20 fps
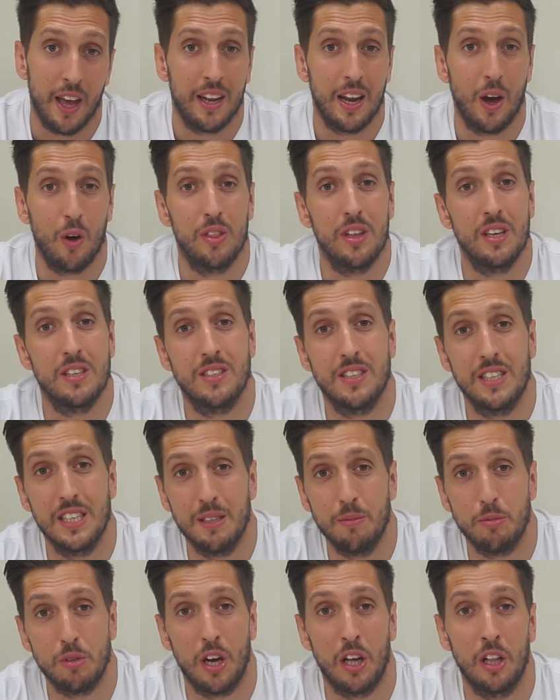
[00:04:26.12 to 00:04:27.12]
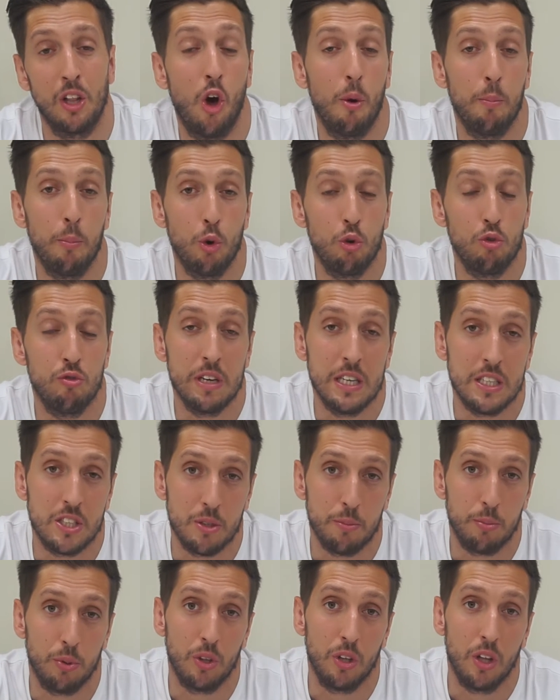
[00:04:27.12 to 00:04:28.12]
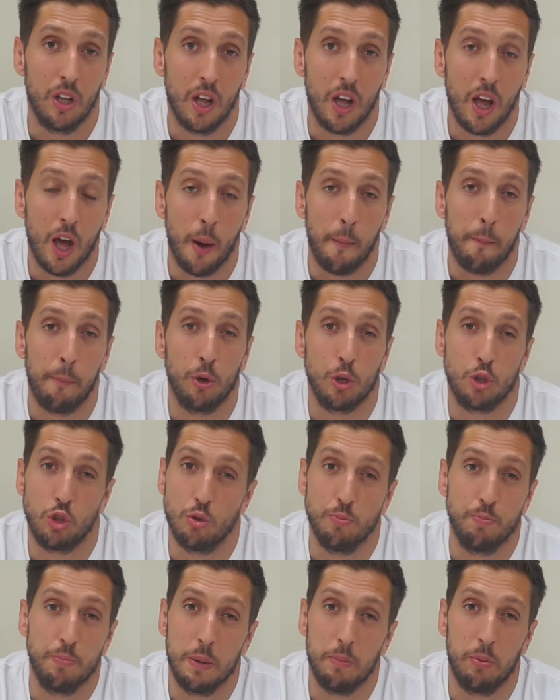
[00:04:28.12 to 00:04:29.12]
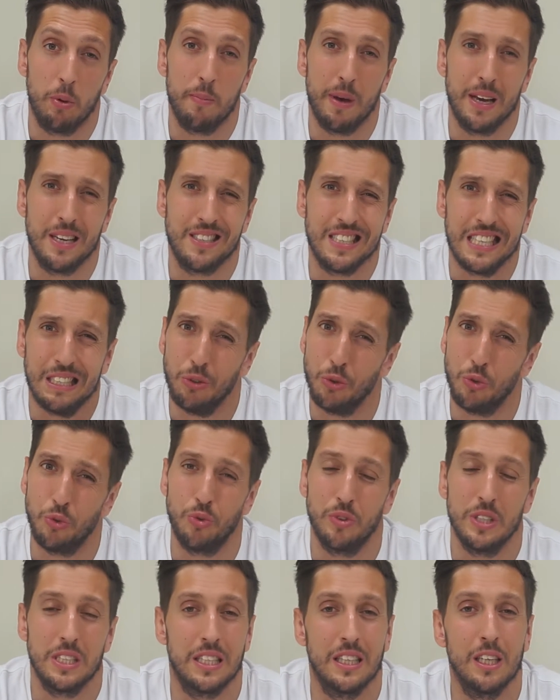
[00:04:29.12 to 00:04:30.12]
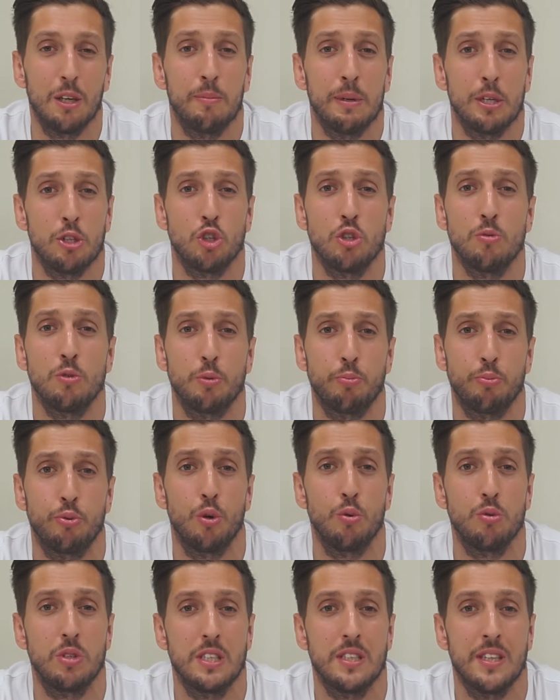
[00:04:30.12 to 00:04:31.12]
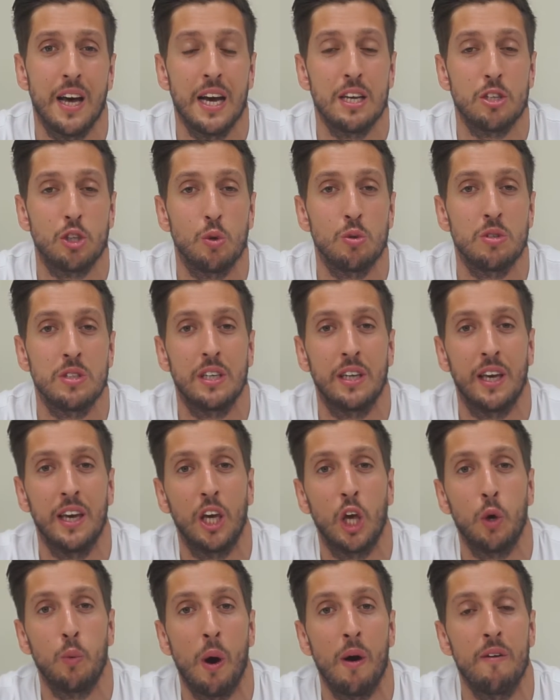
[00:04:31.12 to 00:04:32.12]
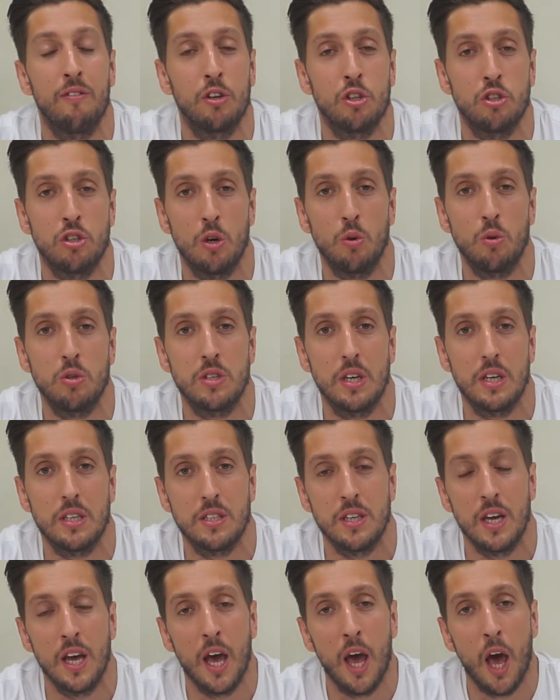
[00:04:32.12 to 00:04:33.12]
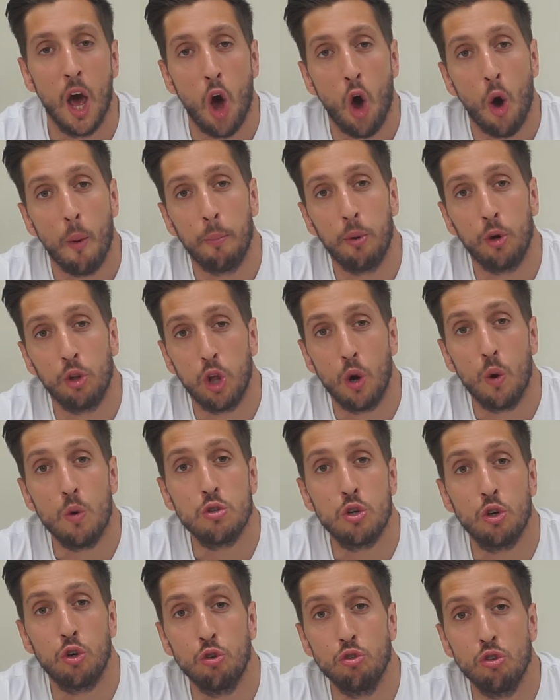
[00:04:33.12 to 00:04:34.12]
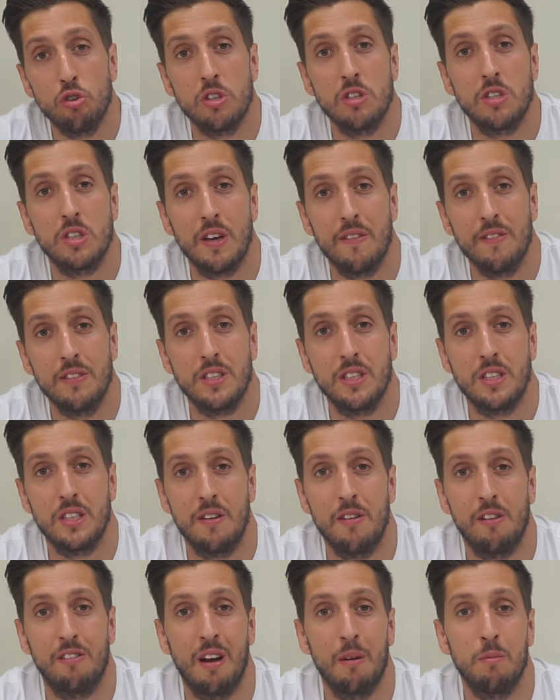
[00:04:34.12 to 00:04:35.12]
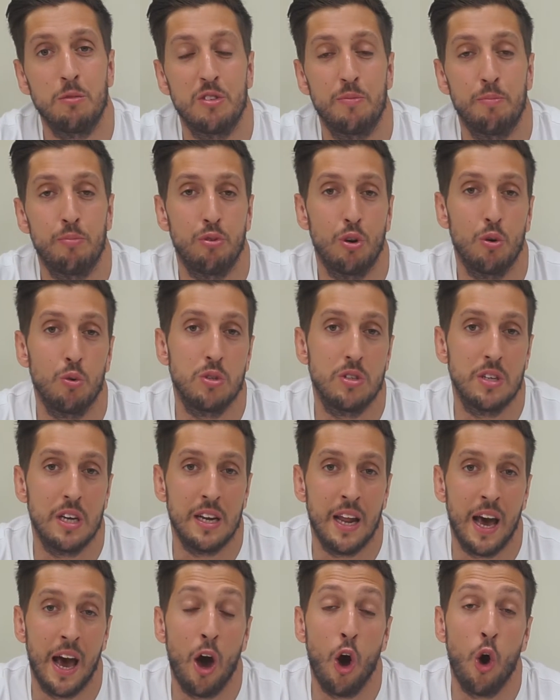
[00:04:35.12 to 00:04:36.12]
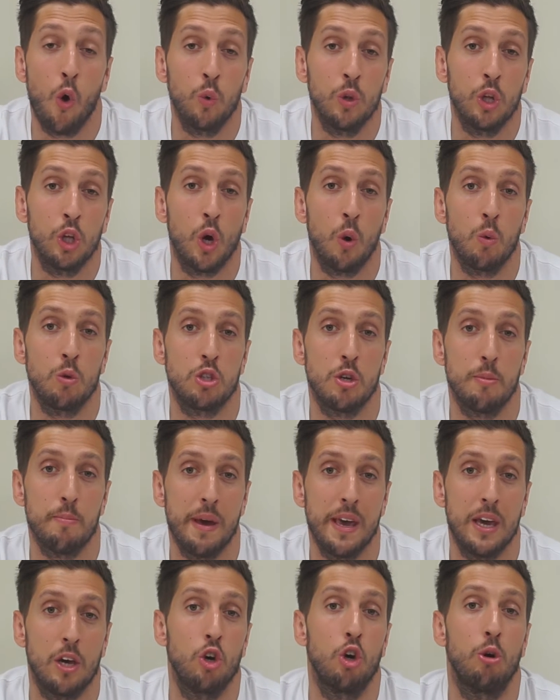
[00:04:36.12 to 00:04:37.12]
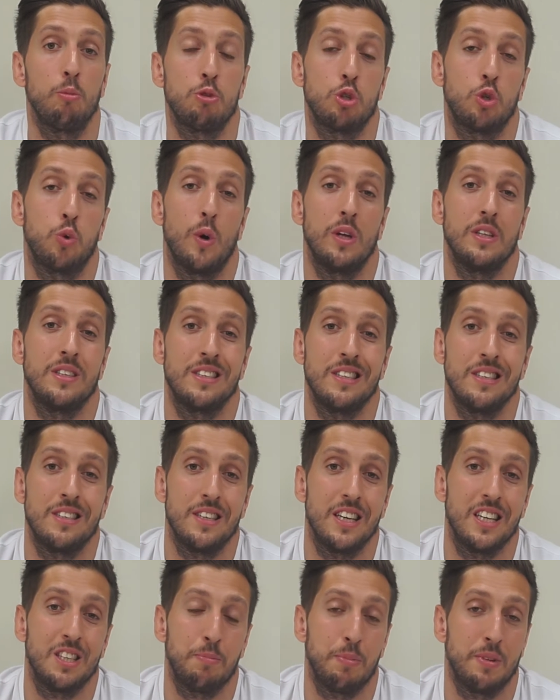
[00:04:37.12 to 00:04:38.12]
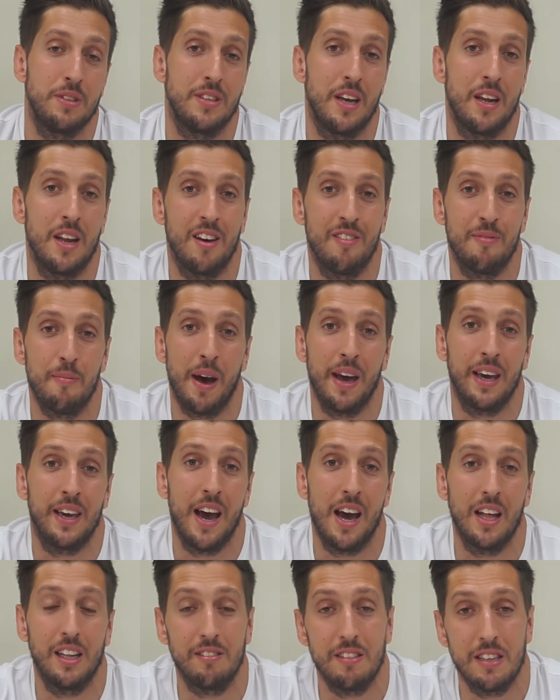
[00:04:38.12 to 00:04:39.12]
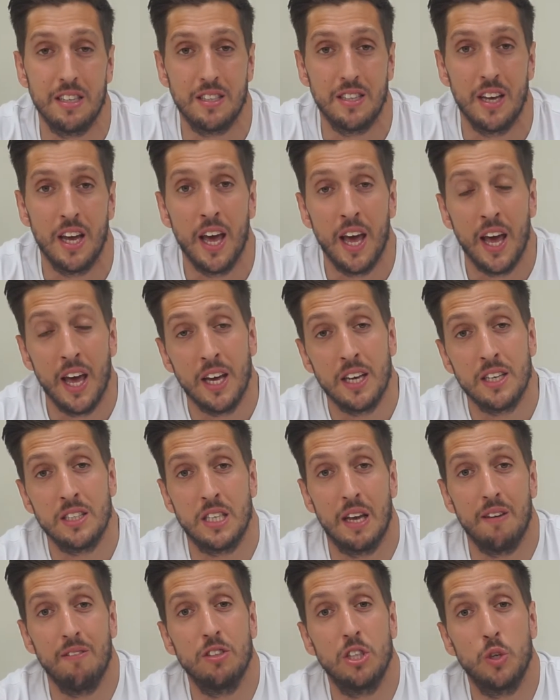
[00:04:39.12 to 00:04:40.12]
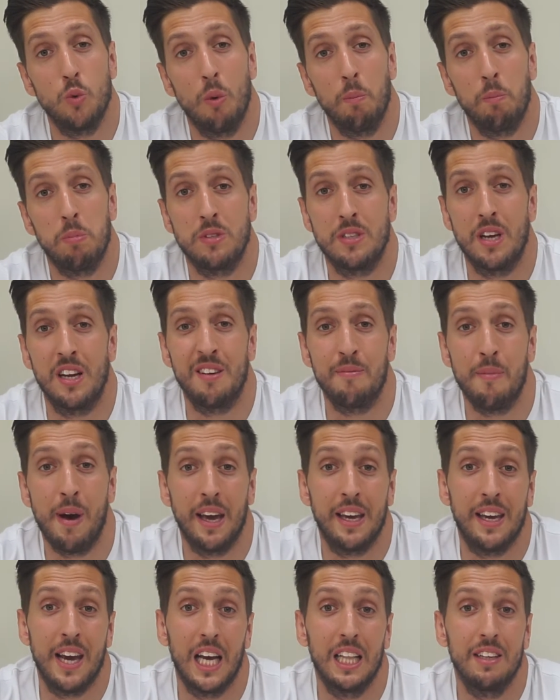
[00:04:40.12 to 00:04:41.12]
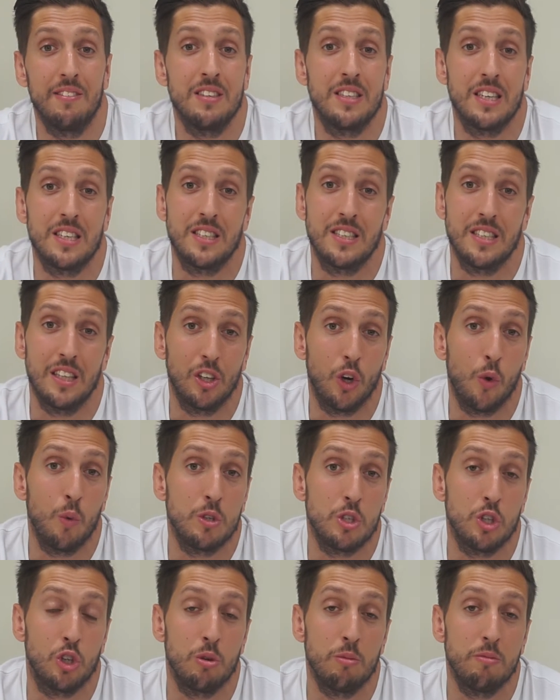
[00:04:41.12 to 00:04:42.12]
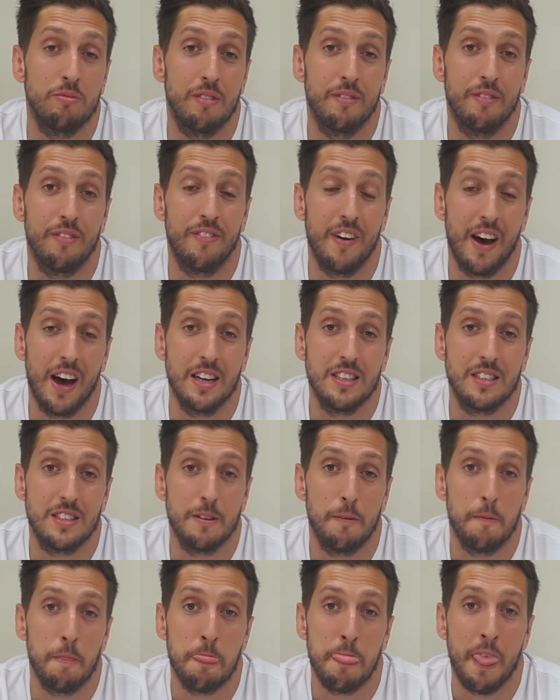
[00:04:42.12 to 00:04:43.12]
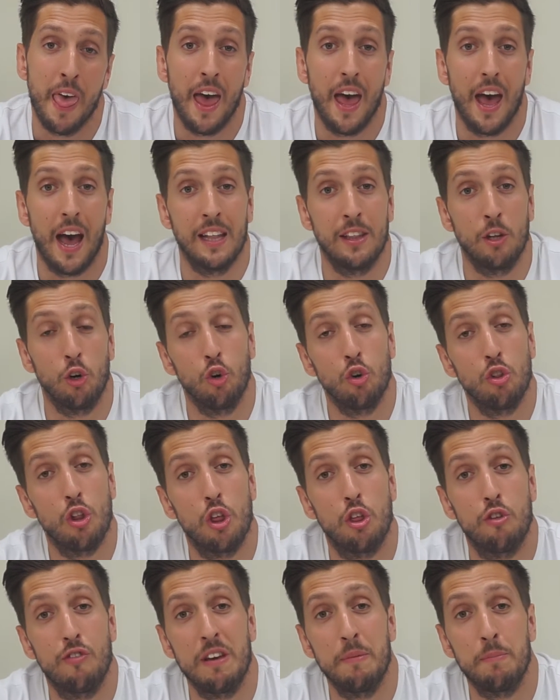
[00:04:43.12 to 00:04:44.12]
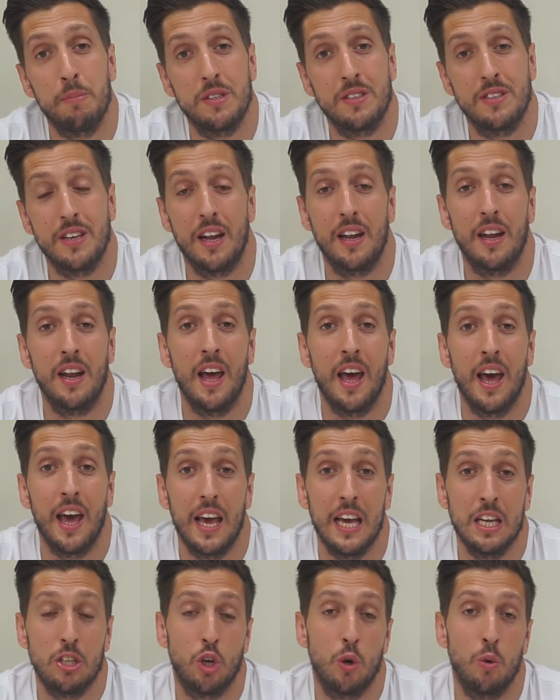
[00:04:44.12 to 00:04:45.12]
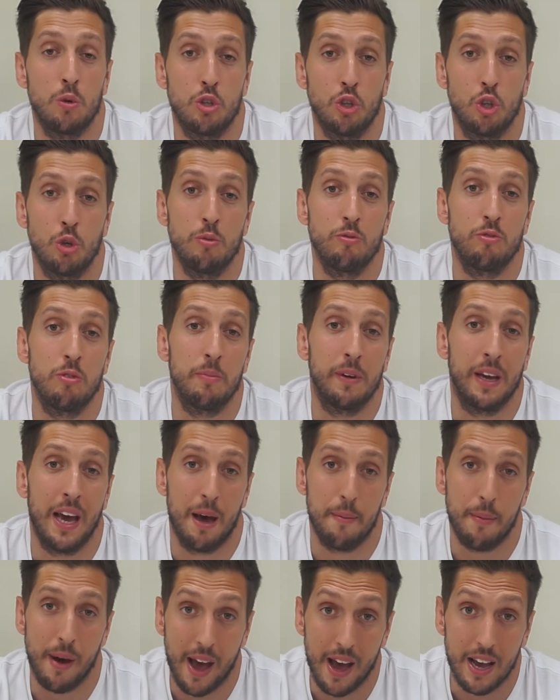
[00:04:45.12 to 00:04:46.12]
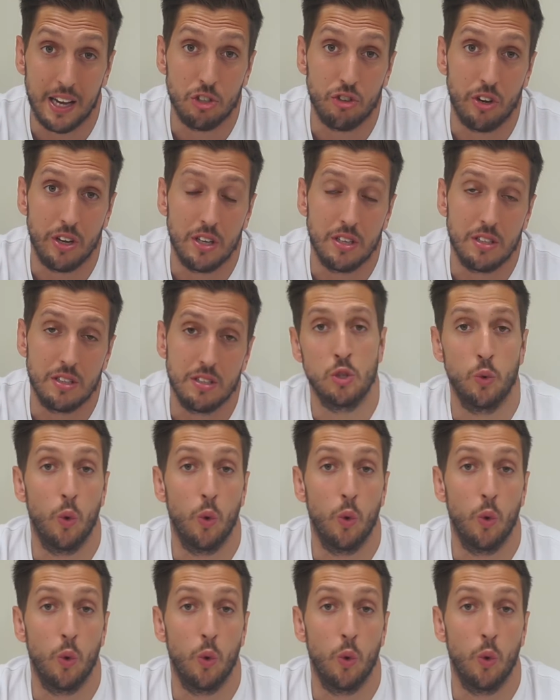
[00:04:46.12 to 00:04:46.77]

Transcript: Now this seems a lot more reasonable, but some people may say, oof, this little bit too much protein, that is going to kick you out of ketosis. But those 177 grams of protein are only going to make up 26% of my calories. 71% of my calories are still going to come from fat, and the other 3% is going to come from carbohydrates.